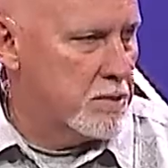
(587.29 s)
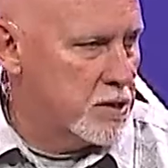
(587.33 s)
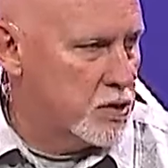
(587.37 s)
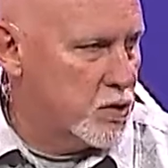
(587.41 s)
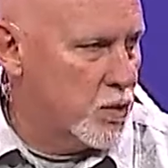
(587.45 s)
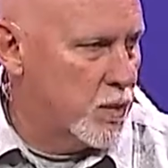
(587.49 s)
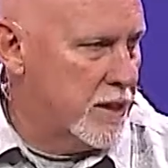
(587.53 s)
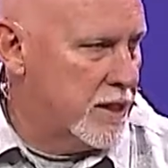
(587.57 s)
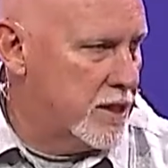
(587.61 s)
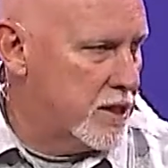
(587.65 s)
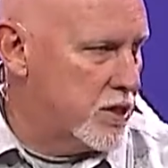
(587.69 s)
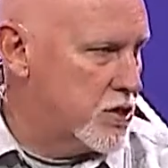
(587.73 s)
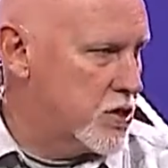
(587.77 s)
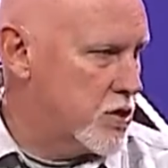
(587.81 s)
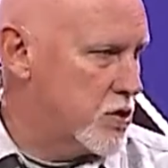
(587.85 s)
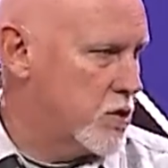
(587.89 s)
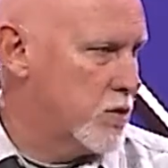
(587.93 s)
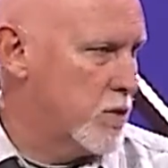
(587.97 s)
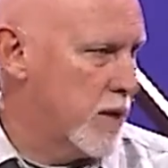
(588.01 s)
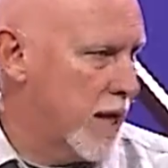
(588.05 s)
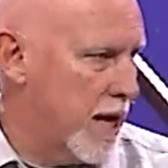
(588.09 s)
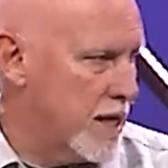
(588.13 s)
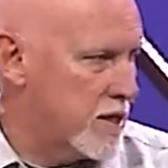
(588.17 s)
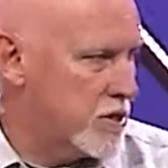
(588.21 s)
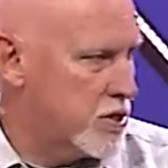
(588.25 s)
between these
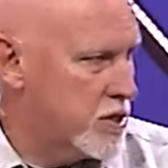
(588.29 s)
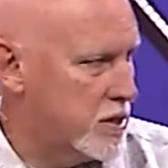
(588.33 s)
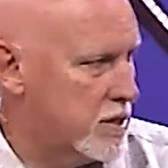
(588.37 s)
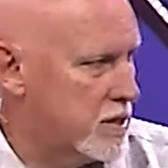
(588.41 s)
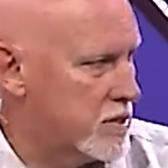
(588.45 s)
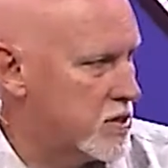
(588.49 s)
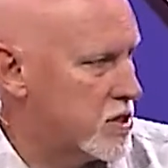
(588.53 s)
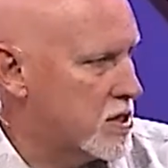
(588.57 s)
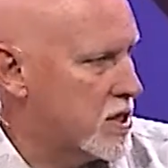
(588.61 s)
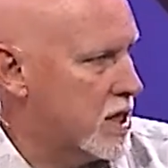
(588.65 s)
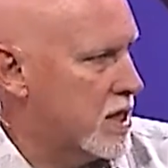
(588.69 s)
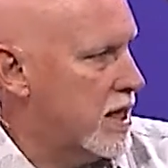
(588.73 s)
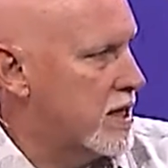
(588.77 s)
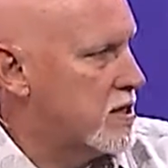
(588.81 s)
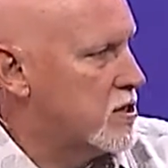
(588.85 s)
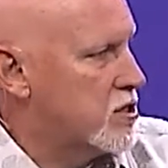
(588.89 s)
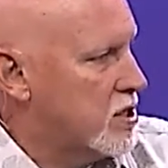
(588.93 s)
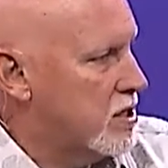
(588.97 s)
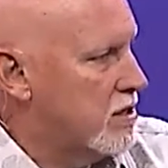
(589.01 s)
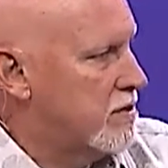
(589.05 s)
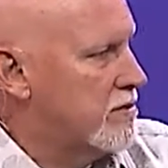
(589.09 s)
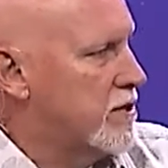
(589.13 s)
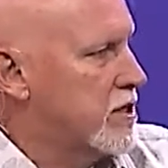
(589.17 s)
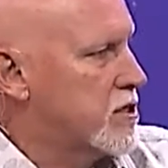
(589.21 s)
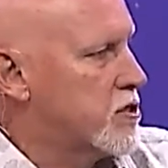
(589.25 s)
two nations, the
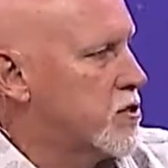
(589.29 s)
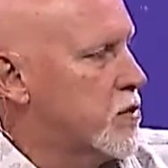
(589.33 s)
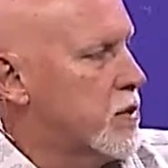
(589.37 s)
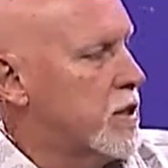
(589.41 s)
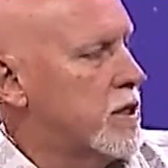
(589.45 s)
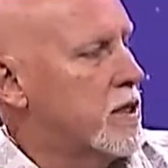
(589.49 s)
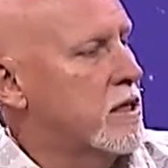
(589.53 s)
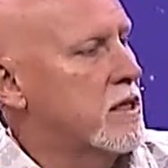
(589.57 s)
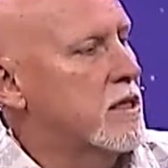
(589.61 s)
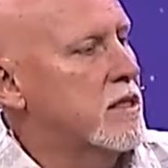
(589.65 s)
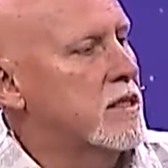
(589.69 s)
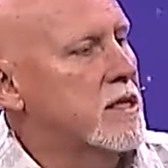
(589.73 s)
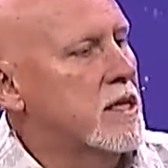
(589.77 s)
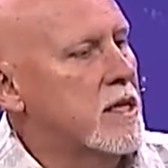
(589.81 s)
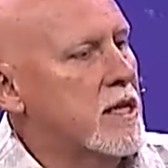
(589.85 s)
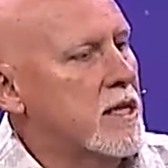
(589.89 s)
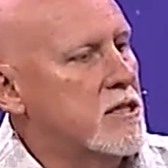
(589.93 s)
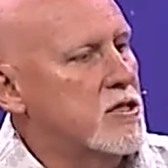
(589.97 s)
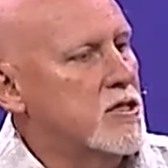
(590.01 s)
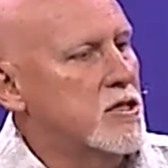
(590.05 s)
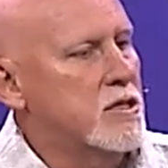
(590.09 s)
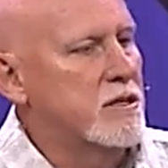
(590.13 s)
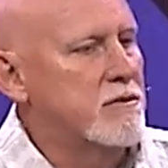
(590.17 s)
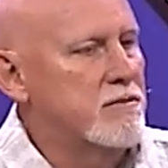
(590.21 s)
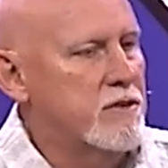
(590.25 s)
nation of Israel and the
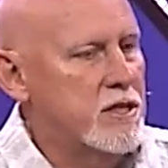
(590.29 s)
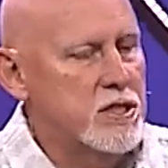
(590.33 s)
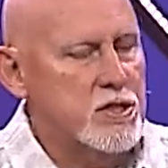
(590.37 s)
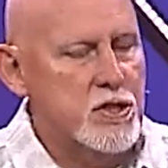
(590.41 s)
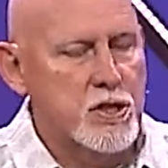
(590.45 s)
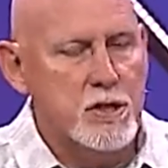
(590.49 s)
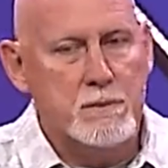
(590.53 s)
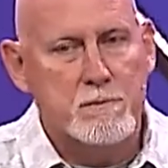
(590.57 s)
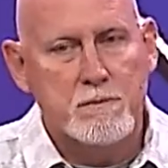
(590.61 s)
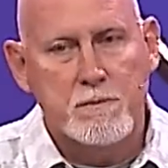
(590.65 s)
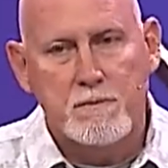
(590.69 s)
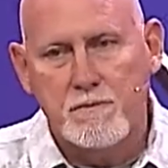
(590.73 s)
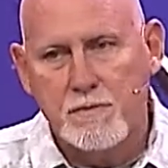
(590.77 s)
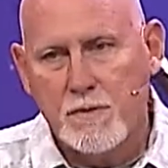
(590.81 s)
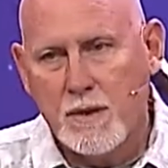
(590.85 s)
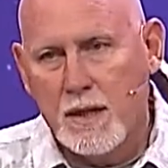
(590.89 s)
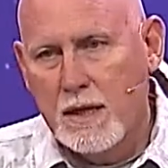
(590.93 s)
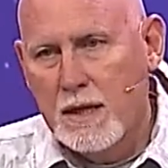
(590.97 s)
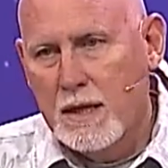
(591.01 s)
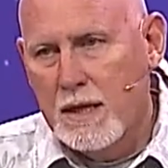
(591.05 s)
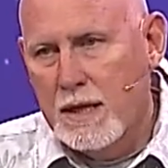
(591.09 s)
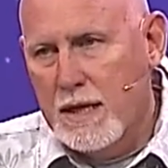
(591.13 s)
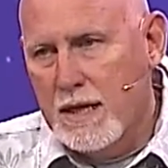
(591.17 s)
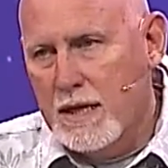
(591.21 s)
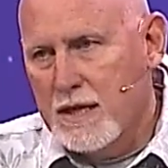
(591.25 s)
nation of Egypt,
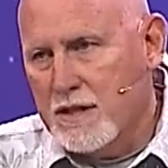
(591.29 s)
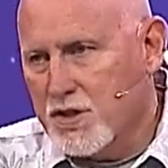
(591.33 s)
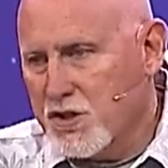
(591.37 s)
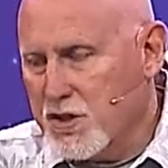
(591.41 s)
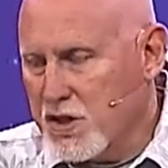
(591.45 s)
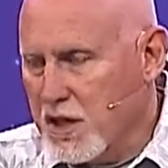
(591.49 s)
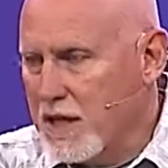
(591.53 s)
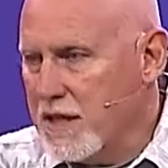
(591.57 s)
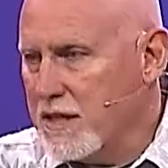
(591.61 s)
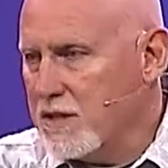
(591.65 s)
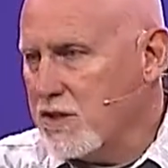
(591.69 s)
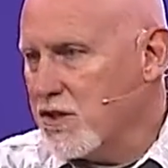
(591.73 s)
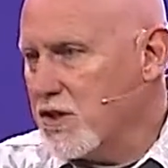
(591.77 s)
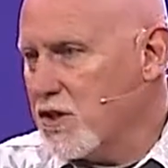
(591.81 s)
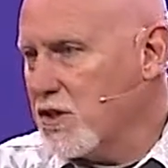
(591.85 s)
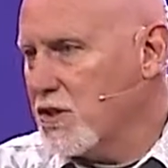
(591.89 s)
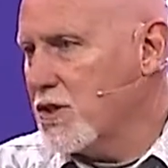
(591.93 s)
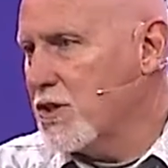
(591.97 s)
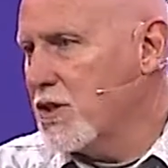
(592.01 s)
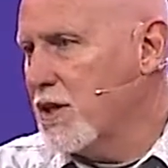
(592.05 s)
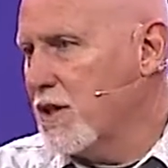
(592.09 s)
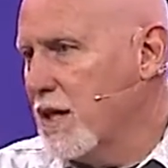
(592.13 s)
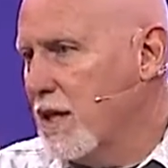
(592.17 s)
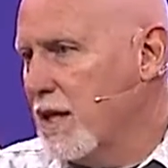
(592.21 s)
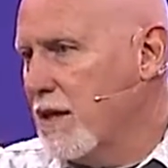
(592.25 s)

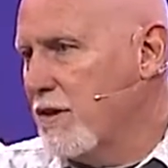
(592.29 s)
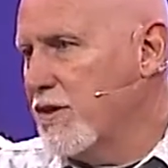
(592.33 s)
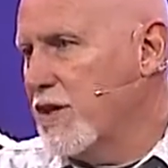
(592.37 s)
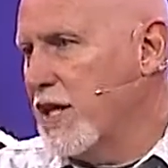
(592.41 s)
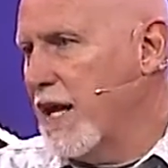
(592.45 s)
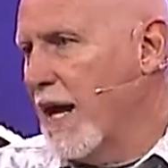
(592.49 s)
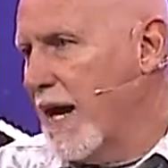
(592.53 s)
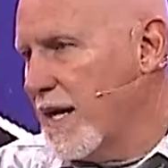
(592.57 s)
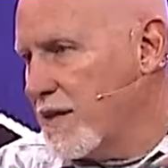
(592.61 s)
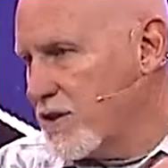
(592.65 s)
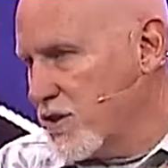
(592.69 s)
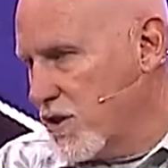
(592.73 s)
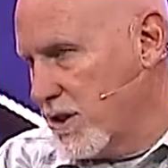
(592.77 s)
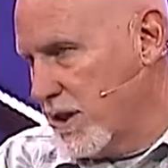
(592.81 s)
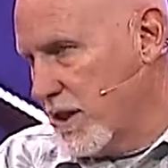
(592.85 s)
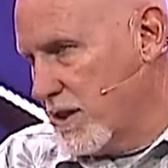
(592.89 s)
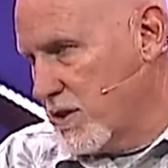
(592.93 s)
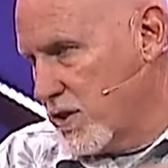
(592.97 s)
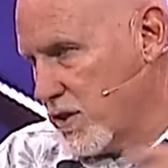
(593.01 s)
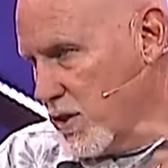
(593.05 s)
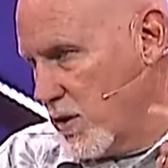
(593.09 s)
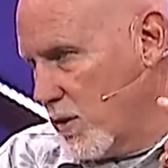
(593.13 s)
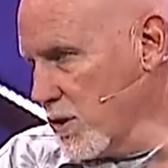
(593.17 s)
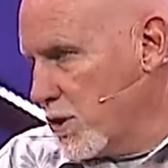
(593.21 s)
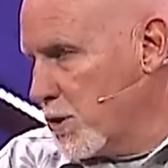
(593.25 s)
since the
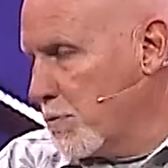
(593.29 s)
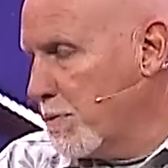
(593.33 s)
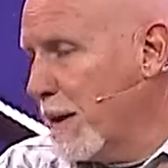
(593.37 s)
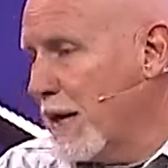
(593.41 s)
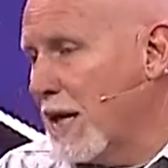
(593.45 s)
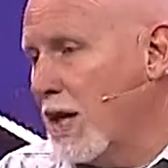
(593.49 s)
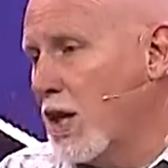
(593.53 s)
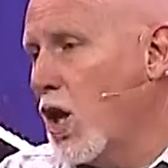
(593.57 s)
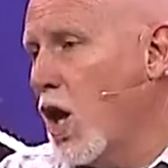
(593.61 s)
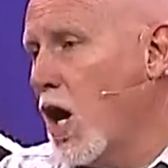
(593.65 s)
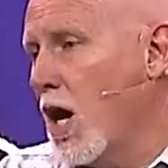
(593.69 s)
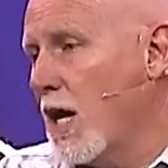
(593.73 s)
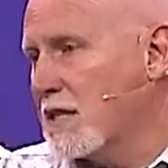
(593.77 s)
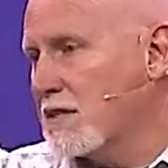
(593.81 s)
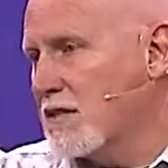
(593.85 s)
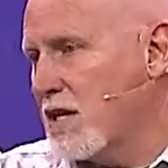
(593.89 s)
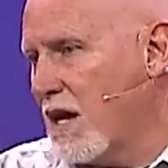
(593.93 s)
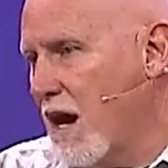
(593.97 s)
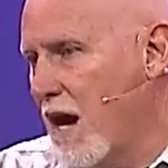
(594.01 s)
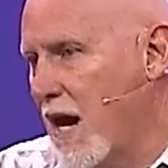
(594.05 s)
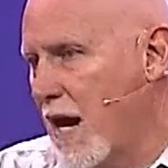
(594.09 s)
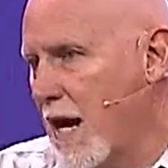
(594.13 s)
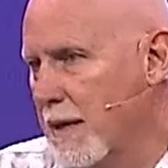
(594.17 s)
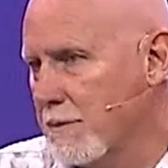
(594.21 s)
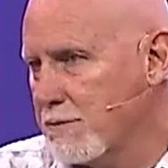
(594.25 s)
Exodus. So it's been a long
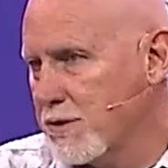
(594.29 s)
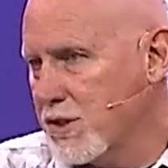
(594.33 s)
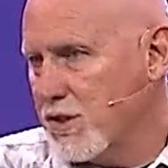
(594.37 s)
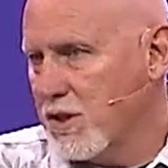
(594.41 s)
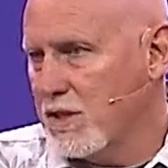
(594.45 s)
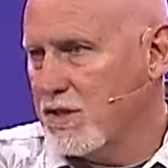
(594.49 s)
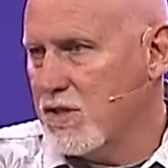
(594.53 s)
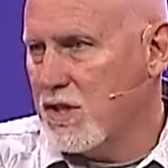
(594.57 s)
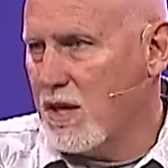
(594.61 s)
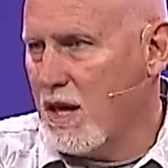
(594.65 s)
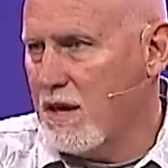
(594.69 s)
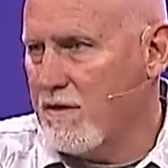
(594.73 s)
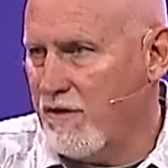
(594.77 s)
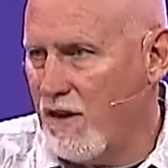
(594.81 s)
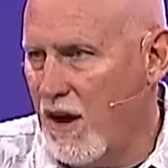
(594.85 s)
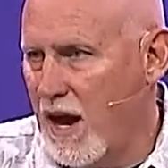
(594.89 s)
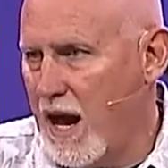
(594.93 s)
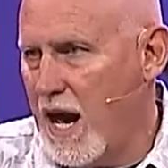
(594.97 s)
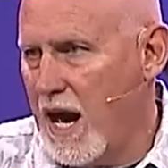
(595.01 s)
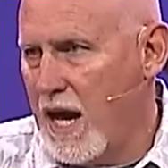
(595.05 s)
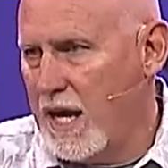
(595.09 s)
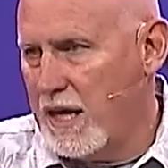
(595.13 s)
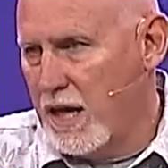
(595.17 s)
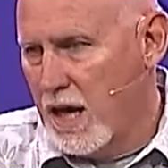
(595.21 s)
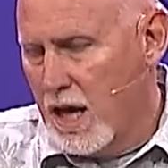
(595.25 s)
time since they've
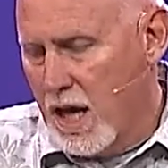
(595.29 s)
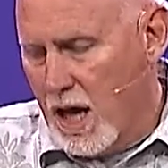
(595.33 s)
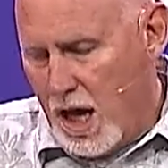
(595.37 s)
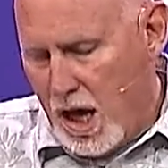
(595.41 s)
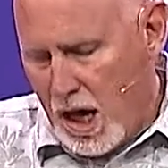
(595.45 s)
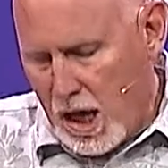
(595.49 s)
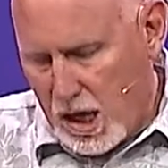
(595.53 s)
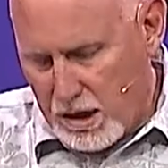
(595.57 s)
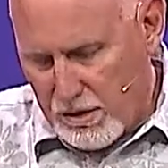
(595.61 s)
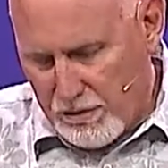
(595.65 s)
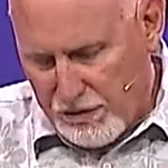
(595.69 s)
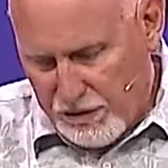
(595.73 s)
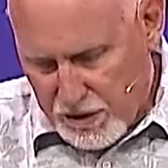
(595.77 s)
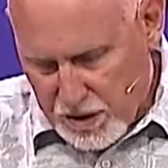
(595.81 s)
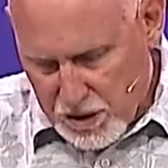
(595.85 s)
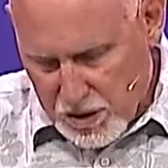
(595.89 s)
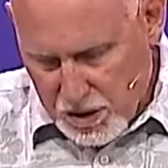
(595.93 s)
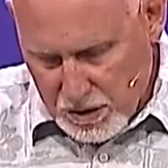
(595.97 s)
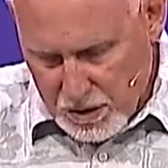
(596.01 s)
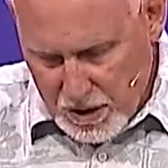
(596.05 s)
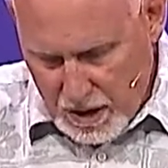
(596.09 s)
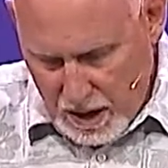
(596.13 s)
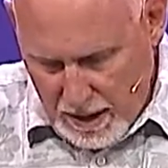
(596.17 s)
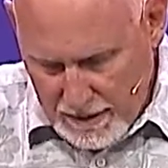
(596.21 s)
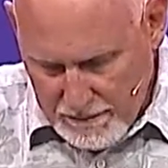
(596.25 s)
had an
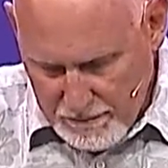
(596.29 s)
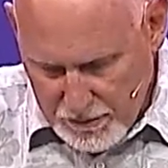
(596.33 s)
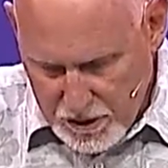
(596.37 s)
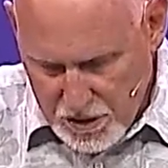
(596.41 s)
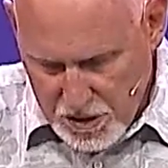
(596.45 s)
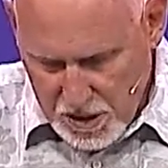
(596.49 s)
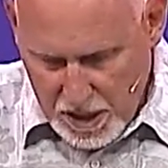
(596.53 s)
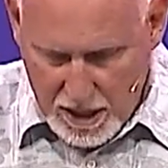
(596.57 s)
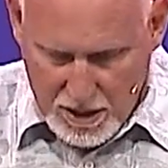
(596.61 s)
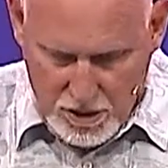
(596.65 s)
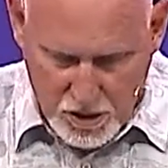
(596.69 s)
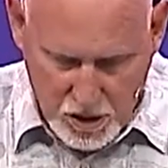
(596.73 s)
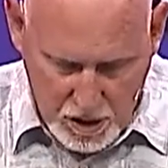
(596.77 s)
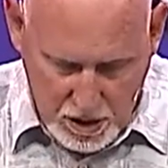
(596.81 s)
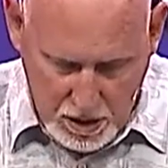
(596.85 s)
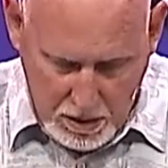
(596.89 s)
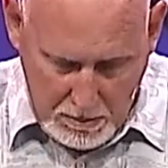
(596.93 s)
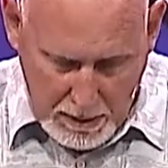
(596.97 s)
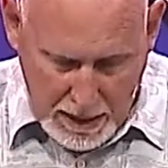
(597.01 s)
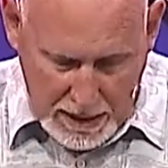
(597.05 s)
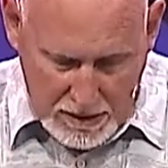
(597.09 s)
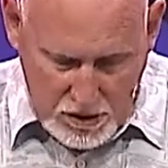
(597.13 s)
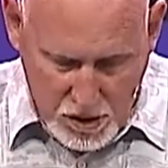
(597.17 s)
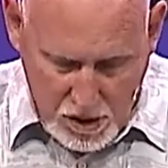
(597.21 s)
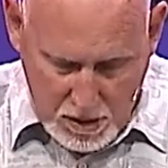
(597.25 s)
official conversation
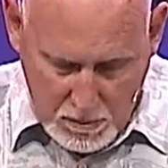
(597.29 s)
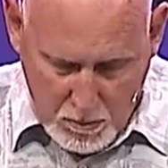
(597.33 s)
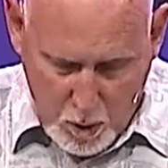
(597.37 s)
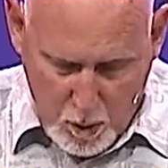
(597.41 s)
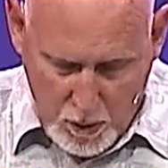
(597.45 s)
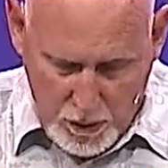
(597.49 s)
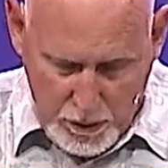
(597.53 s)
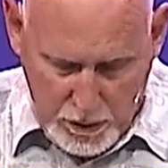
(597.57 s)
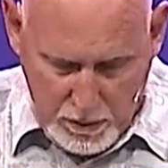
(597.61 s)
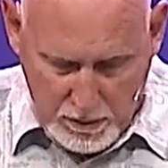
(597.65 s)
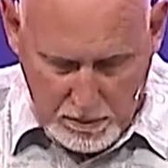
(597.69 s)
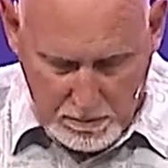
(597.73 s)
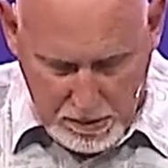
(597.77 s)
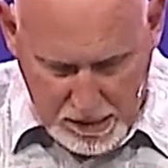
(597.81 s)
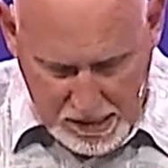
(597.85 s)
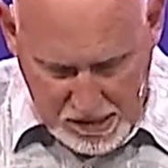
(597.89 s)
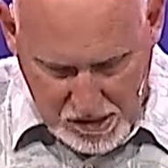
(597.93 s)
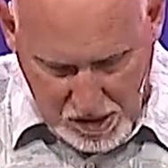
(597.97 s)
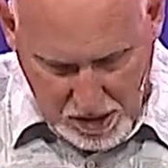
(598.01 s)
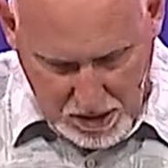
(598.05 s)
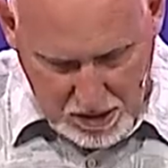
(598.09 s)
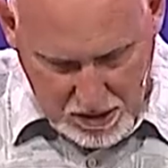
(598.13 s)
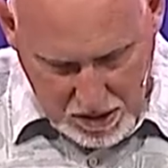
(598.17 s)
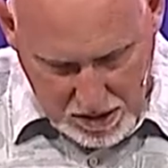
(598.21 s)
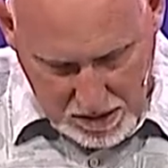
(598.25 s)
about some order of
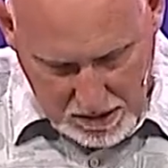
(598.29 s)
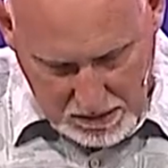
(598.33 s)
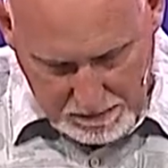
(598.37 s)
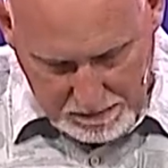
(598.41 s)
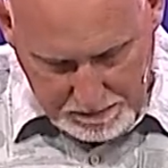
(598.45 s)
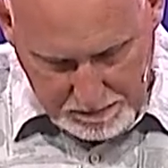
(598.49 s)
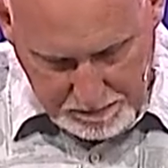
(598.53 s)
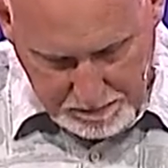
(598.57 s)
business.